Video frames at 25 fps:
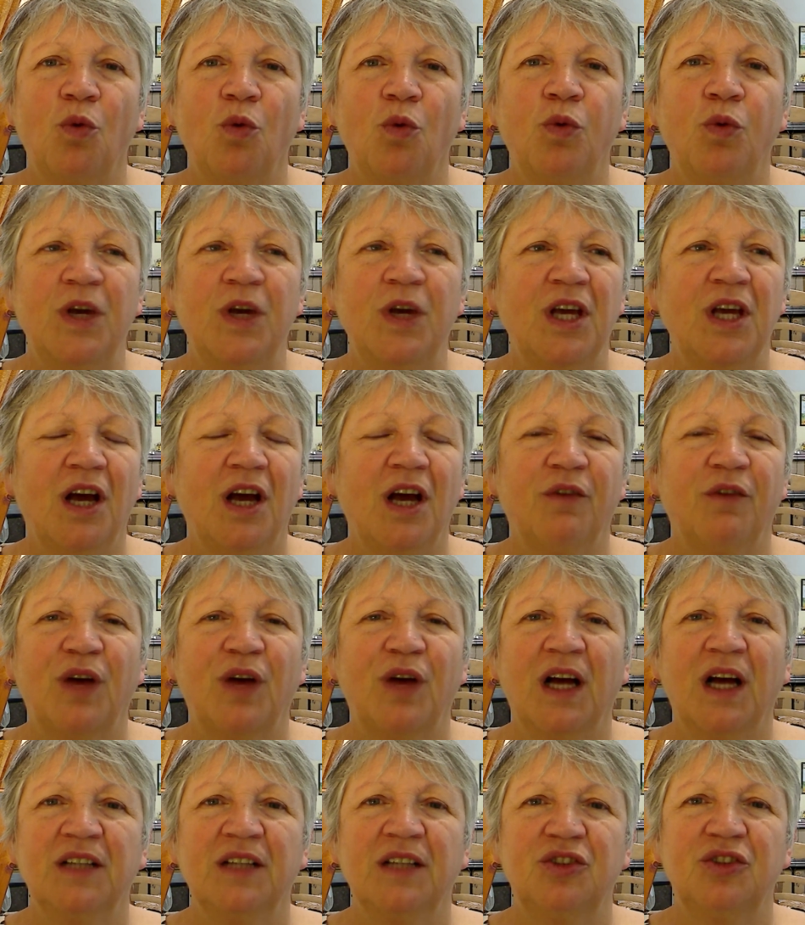we
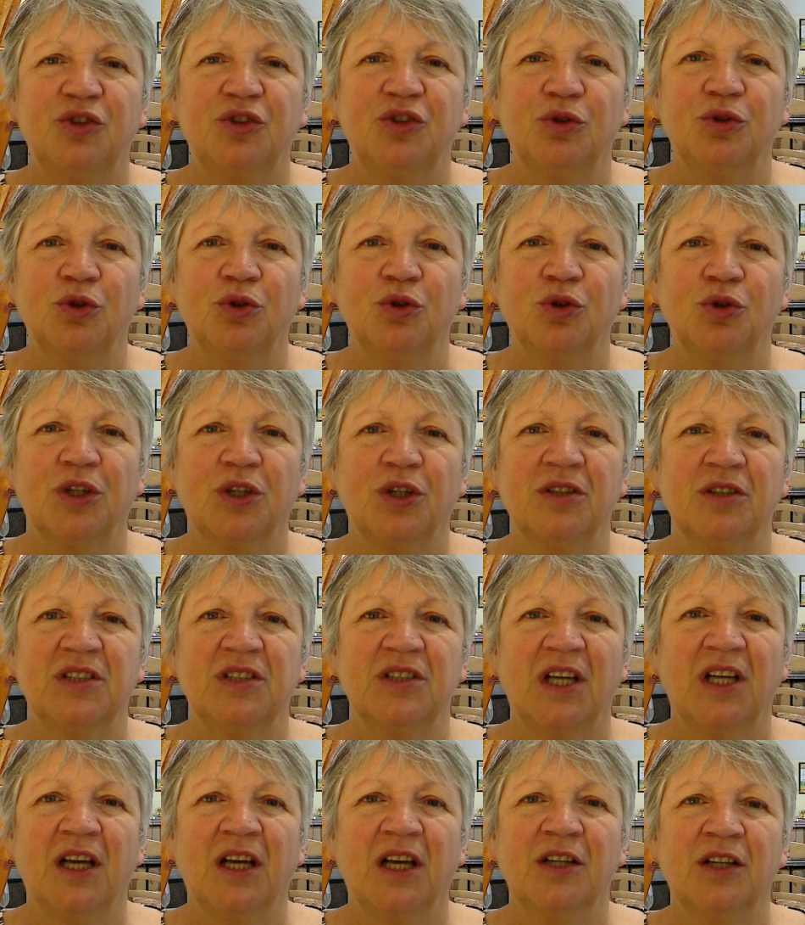have had to
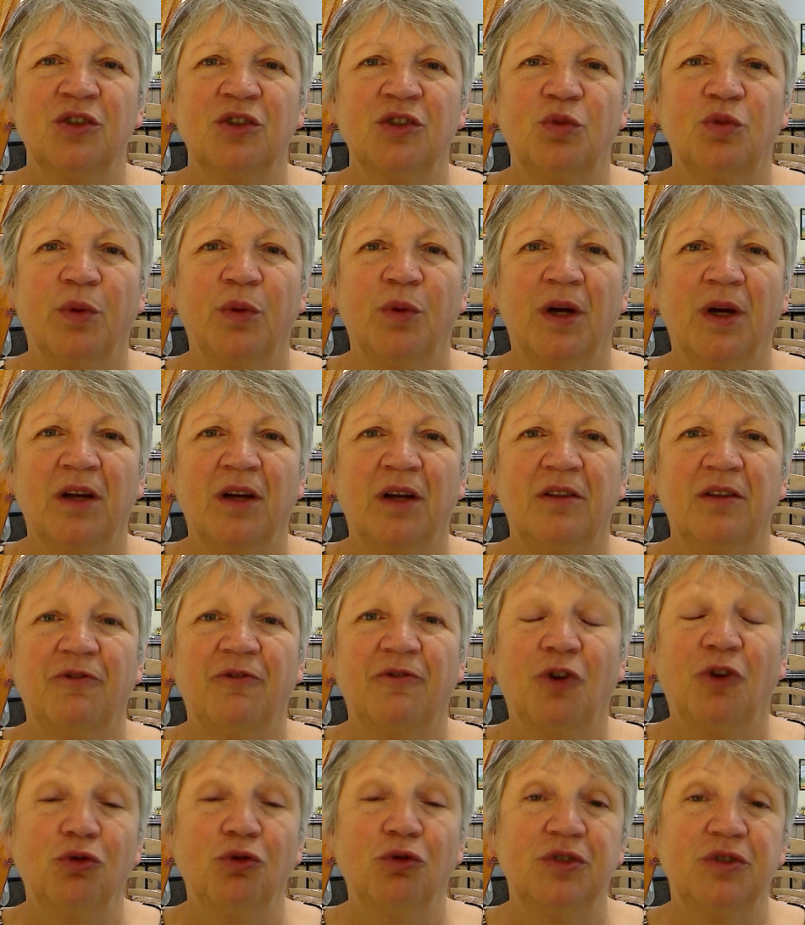contend
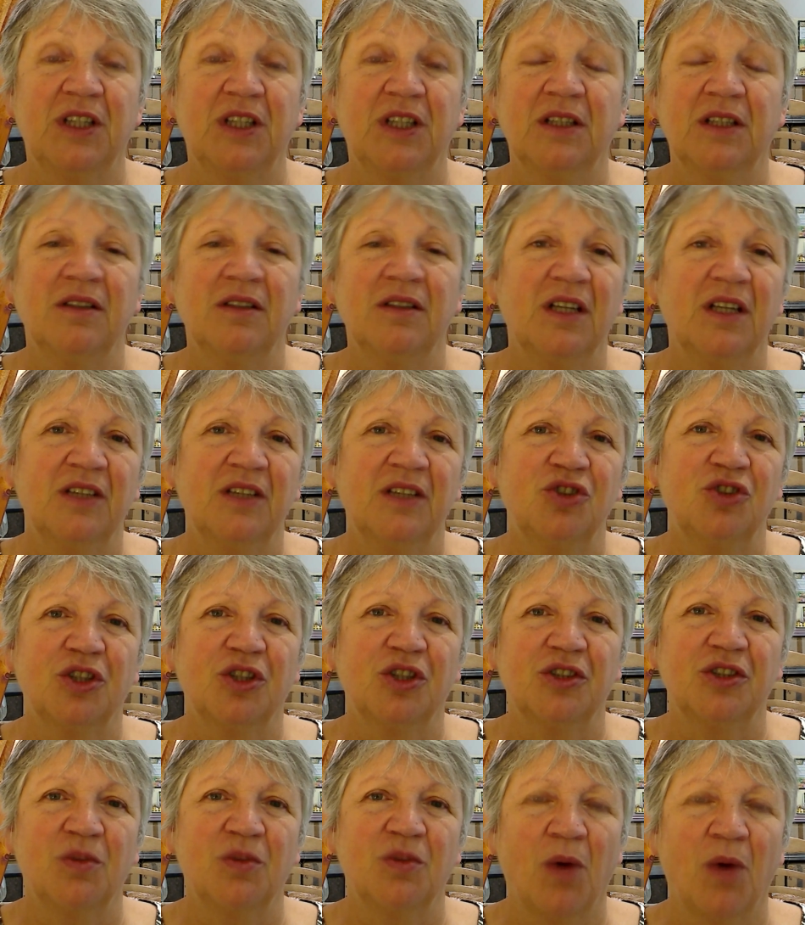with faulty and
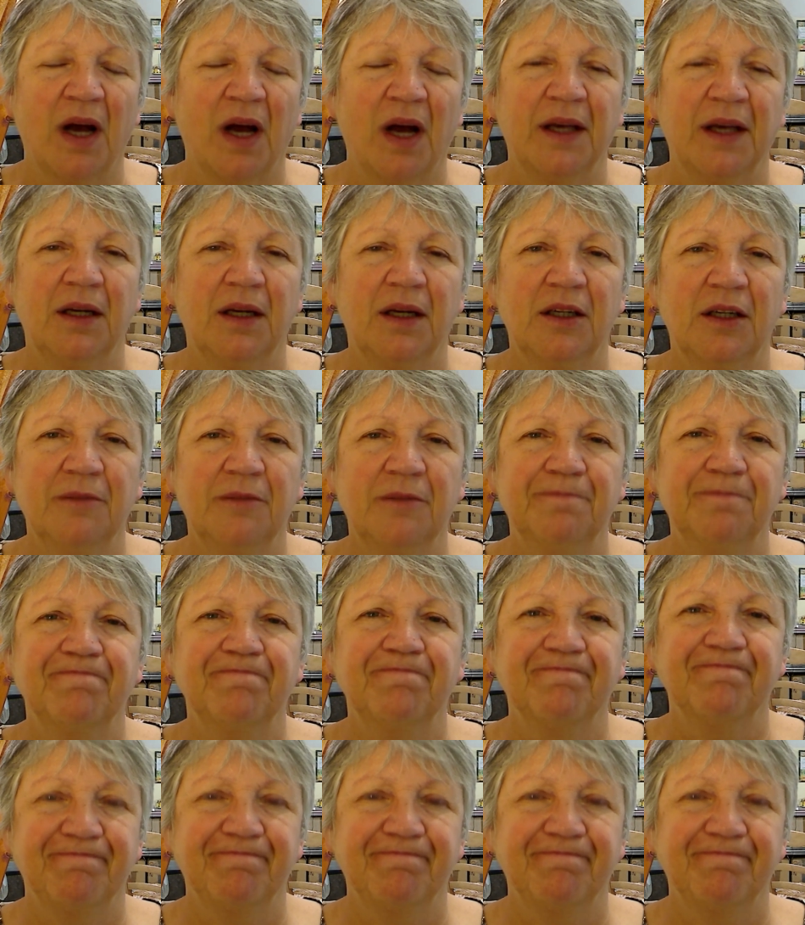dangerous wiring,